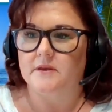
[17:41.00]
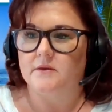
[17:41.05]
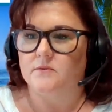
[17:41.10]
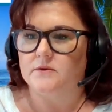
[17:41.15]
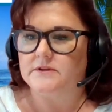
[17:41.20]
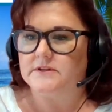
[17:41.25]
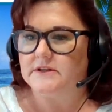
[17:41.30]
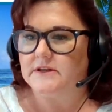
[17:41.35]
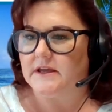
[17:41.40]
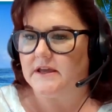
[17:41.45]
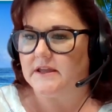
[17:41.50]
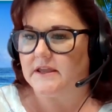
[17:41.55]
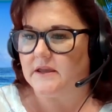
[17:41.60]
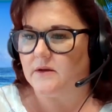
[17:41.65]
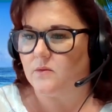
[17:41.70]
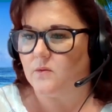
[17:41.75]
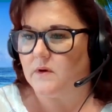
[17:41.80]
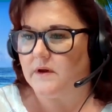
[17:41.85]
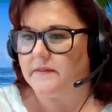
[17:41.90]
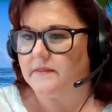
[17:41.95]
we did
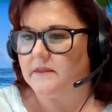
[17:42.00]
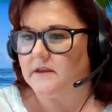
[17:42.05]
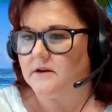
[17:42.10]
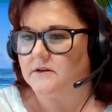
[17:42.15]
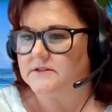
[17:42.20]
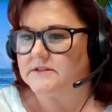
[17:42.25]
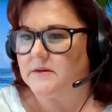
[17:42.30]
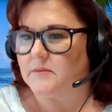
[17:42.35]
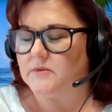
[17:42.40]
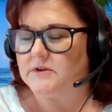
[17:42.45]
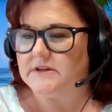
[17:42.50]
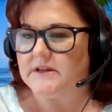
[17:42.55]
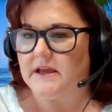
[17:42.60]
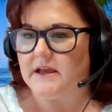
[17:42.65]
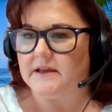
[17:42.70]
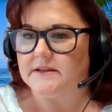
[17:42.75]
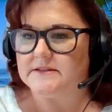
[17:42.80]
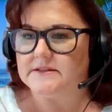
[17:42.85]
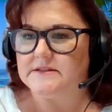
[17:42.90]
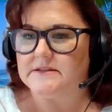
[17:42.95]
get one there. Someone
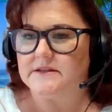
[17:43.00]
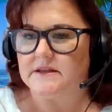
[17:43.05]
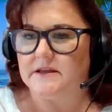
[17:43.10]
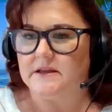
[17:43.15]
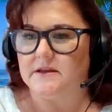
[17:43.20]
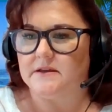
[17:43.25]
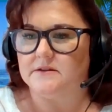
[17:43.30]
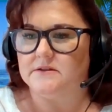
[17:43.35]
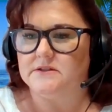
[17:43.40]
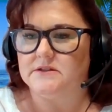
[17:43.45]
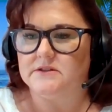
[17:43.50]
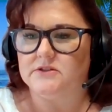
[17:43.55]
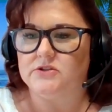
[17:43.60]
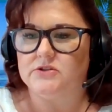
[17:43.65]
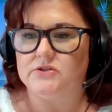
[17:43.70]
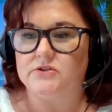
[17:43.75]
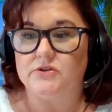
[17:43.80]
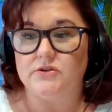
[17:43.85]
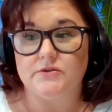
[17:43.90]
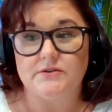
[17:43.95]
asked,
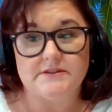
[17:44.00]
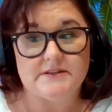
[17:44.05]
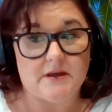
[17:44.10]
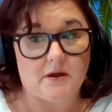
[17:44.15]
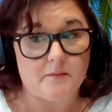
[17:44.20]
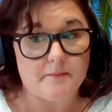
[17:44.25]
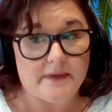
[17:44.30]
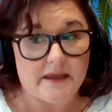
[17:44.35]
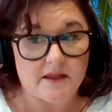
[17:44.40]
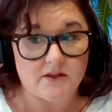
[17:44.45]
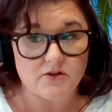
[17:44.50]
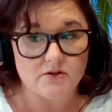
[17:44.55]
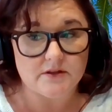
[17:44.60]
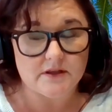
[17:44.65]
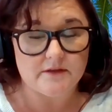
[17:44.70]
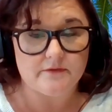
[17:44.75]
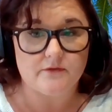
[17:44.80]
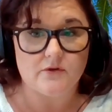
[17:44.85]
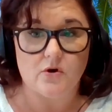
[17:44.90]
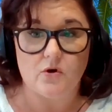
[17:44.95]
do you sell
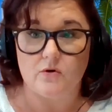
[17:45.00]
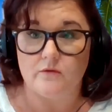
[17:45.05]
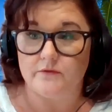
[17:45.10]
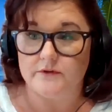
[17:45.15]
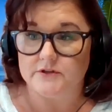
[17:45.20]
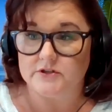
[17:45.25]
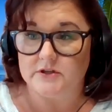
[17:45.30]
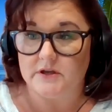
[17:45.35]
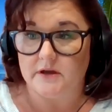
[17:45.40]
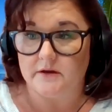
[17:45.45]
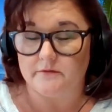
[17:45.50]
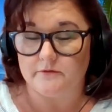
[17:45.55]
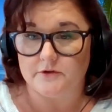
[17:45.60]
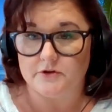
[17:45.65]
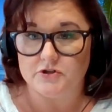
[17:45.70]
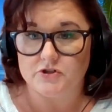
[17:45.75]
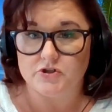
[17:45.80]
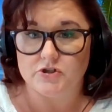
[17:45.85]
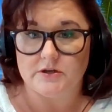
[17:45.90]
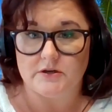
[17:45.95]
Manulife COVID
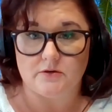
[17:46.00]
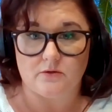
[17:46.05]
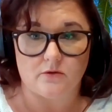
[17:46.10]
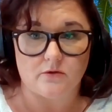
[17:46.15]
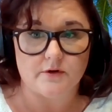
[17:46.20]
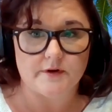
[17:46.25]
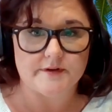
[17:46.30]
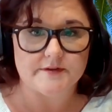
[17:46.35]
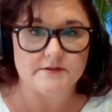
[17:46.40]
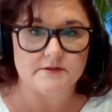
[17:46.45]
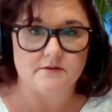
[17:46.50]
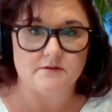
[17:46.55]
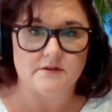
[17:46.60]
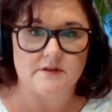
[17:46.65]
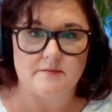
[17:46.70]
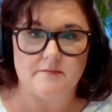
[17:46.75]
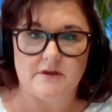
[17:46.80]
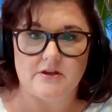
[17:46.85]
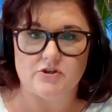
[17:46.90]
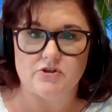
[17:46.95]
coverage? And Hori
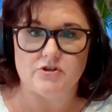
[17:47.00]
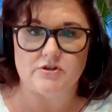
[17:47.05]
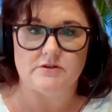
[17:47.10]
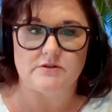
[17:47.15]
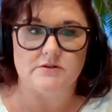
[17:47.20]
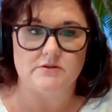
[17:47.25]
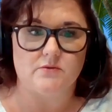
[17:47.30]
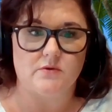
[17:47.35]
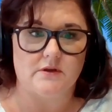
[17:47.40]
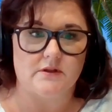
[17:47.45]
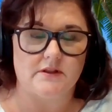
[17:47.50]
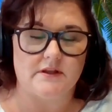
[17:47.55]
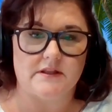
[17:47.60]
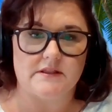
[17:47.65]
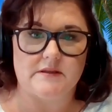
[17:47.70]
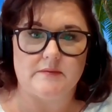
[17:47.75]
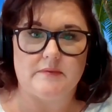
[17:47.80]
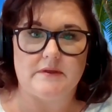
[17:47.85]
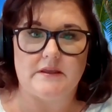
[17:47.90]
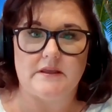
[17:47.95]
certainly mentioned quickly at
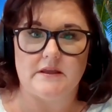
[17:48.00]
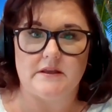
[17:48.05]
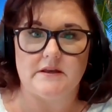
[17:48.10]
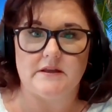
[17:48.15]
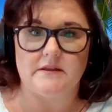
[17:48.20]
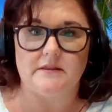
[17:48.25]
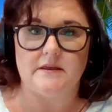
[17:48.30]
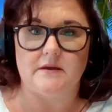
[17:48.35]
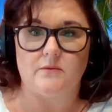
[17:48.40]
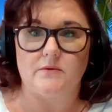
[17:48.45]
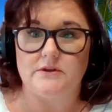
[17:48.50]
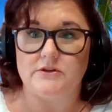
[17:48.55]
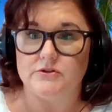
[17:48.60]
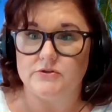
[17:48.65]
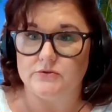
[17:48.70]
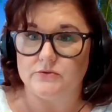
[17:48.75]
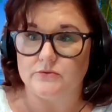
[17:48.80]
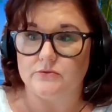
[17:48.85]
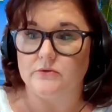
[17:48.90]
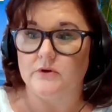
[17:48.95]
the beginning that we
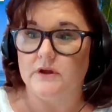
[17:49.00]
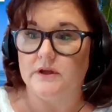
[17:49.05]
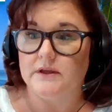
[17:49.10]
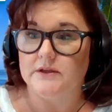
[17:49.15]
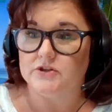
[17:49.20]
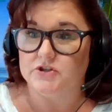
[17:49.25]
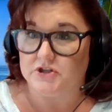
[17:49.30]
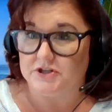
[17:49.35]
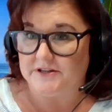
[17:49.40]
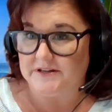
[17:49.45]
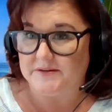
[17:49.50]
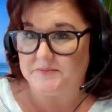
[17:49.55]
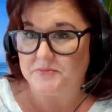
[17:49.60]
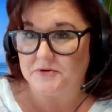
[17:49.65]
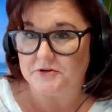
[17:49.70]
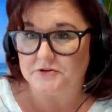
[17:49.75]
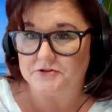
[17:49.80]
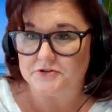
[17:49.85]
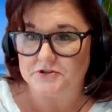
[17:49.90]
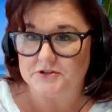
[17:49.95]
do. She did
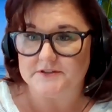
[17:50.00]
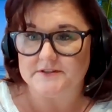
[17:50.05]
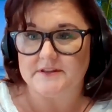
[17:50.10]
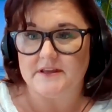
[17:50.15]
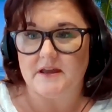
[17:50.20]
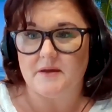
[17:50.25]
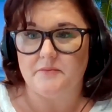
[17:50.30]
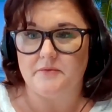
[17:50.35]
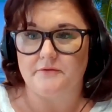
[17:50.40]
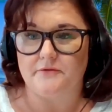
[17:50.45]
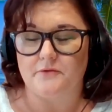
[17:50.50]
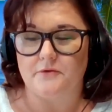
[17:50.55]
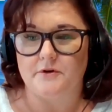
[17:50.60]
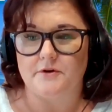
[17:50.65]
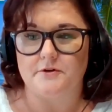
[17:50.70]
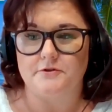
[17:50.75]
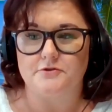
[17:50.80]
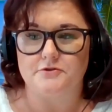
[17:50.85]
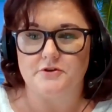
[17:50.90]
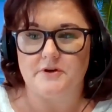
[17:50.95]
purchase that before
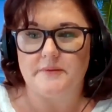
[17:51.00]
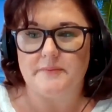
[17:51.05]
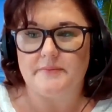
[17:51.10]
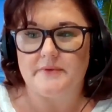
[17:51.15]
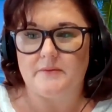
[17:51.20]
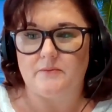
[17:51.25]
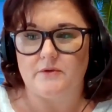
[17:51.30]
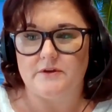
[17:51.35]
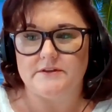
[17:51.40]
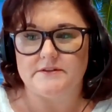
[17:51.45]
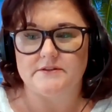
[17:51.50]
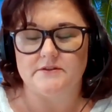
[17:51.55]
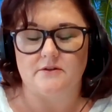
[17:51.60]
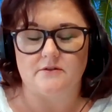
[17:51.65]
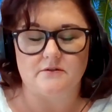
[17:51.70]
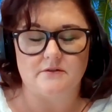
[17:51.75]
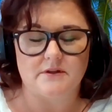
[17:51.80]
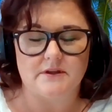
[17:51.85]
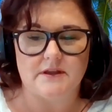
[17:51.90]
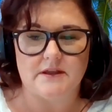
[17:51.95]
her trip, and we
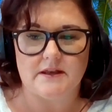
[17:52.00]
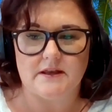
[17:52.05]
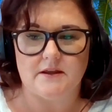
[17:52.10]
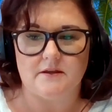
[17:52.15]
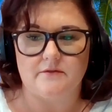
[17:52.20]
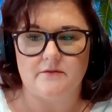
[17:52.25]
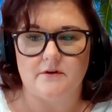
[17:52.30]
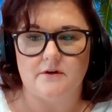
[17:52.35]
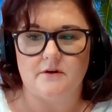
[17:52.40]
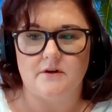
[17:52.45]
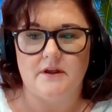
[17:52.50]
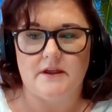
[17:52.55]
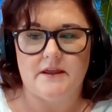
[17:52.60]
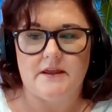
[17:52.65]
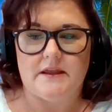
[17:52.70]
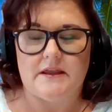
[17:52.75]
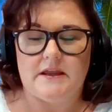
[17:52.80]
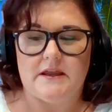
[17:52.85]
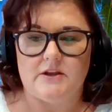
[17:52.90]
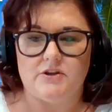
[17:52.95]
certainly, any of our
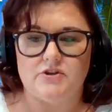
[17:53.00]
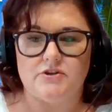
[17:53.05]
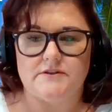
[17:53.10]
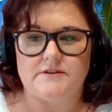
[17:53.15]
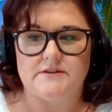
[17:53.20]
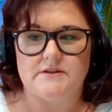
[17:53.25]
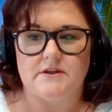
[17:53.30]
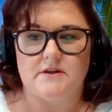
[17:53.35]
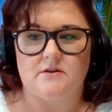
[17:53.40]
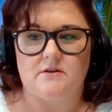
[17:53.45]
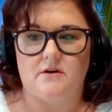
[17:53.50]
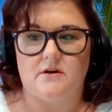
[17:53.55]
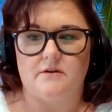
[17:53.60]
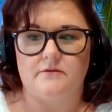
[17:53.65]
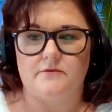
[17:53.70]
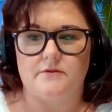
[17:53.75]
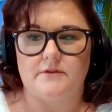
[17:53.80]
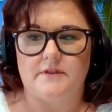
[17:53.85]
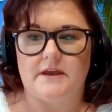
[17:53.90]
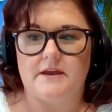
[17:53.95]
agents can
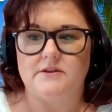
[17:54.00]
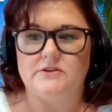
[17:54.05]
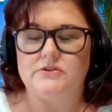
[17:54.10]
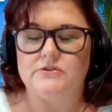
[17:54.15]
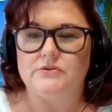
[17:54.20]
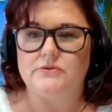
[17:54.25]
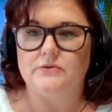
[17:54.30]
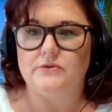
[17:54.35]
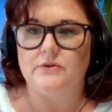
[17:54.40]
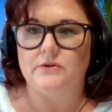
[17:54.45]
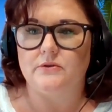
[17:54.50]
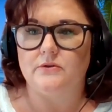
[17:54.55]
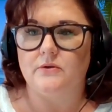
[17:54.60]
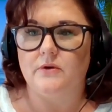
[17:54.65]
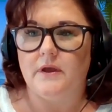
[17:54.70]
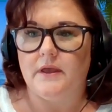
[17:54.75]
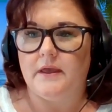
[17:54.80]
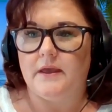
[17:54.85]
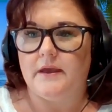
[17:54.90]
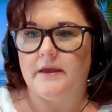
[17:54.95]
offer that to you.
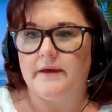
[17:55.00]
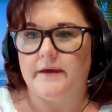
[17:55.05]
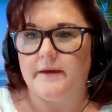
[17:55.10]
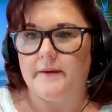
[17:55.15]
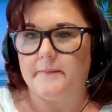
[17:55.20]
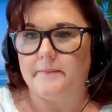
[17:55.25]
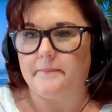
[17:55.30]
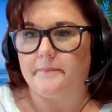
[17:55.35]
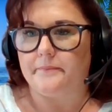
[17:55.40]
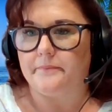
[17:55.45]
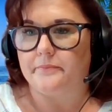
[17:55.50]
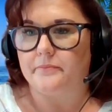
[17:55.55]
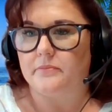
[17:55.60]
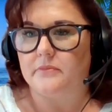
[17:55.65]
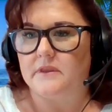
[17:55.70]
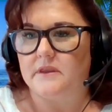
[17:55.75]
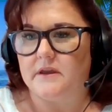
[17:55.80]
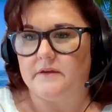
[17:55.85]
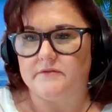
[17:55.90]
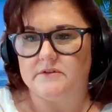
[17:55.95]

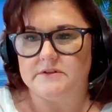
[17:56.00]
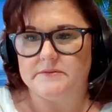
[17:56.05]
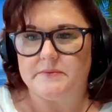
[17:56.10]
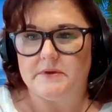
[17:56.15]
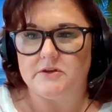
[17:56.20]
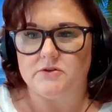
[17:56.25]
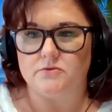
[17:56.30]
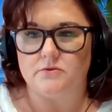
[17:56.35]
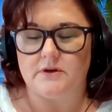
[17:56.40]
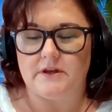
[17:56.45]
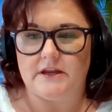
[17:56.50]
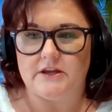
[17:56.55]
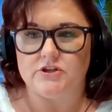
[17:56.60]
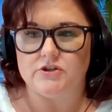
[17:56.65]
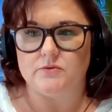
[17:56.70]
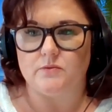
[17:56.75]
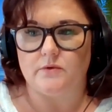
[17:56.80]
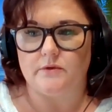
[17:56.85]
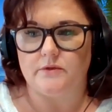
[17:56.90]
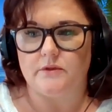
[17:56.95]
You have to speak to an
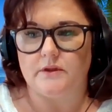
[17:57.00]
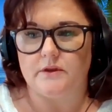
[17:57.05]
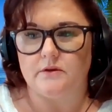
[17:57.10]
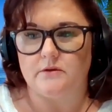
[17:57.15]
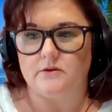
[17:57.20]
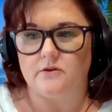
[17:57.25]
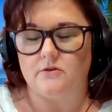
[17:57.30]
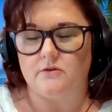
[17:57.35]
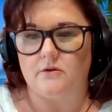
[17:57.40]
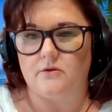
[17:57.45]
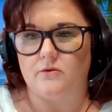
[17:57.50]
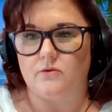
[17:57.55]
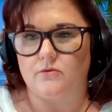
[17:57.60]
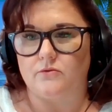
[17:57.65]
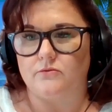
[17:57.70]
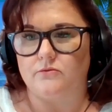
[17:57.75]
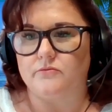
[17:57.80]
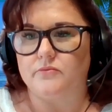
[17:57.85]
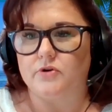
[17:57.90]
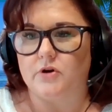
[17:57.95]
agent within your
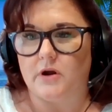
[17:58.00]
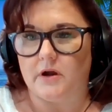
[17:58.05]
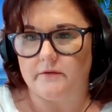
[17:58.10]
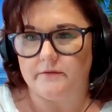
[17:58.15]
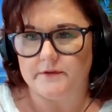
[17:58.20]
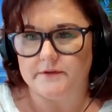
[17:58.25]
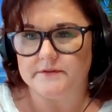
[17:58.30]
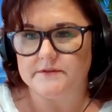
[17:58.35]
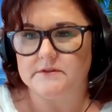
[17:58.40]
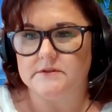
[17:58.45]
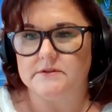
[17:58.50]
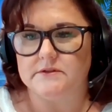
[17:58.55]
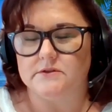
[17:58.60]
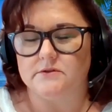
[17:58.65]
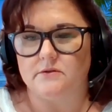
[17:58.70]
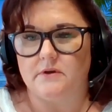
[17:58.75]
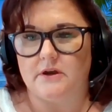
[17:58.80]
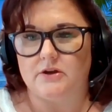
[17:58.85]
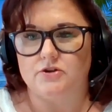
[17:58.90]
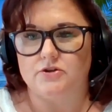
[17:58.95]
own province
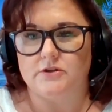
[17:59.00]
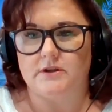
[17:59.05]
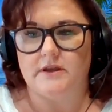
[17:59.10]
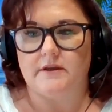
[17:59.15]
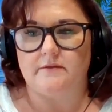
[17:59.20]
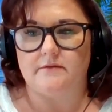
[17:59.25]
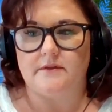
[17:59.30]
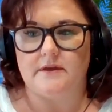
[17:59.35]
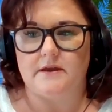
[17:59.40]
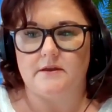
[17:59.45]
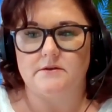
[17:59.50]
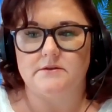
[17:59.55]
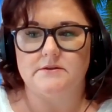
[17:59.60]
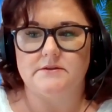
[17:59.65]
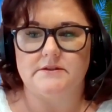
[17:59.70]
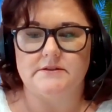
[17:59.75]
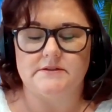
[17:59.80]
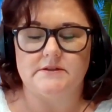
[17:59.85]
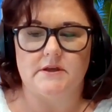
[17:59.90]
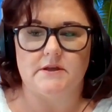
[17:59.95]
to actually have that
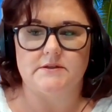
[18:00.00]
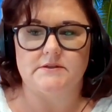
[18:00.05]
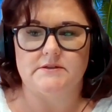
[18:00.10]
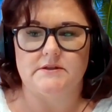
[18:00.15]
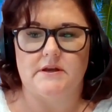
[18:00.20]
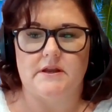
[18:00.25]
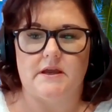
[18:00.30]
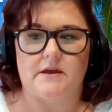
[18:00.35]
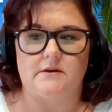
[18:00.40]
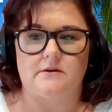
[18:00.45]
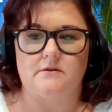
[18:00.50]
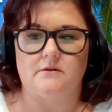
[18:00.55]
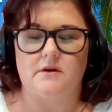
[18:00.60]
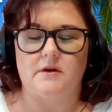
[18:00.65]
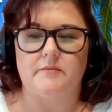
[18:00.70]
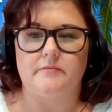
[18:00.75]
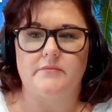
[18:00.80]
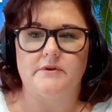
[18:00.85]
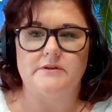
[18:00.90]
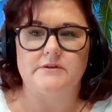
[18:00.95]
discussed and added
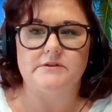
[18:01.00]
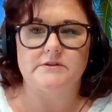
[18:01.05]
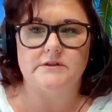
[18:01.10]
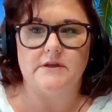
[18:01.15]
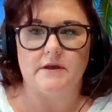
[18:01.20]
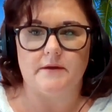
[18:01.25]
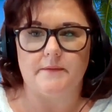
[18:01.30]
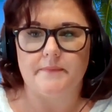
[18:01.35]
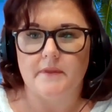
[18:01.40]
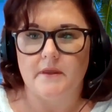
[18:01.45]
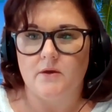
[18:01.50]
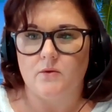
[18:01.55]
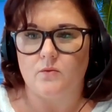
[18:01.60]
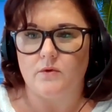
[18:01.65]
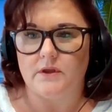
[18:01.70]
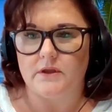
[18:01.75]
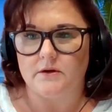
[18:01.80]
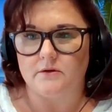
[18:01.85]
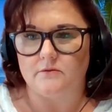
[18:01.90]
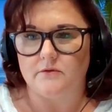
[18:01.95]
on, but
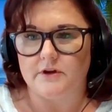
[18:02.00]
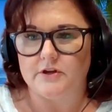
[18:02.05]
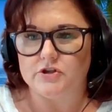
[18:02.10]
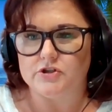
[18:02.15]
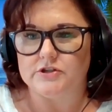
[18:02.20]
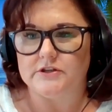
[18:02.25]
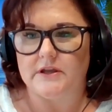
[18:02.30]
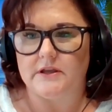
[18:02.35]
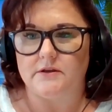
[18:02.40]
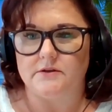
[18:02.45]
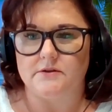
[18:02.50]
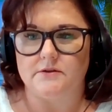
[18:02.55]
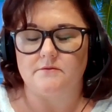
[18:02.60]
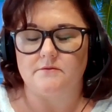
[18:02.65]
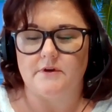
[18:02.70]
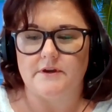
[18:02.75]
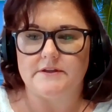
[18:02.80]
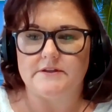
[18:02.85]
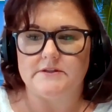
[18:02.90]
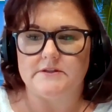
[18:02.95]
we can arrange to get you
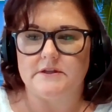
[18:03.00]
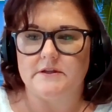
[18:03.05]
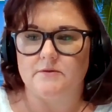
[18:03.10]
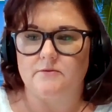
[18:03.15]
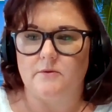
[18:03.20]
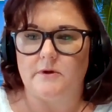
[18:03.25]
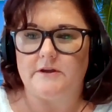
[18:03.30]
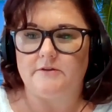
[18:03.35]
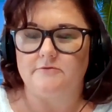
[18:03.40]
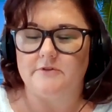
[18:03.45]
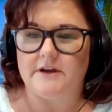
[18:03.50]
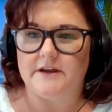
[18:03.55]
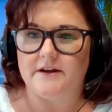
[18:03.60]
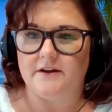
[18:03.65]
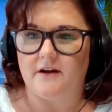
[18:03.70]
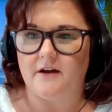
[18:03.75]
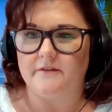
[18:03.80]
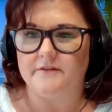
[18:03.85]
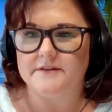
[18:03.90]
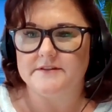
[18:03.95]
right
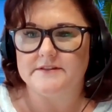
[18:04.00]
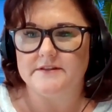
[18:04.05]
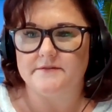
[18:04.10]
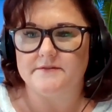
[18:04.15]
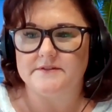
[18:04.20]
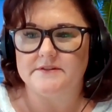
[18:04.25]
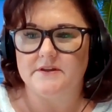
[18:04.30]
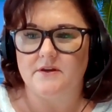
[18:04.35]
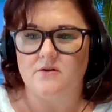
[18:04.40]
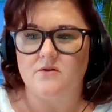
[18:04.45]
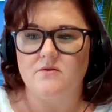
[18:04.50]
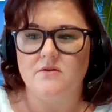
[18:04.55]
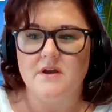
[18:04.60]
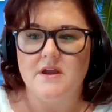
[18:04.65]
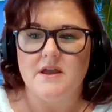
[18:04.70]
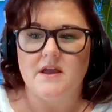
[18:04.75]
office if so.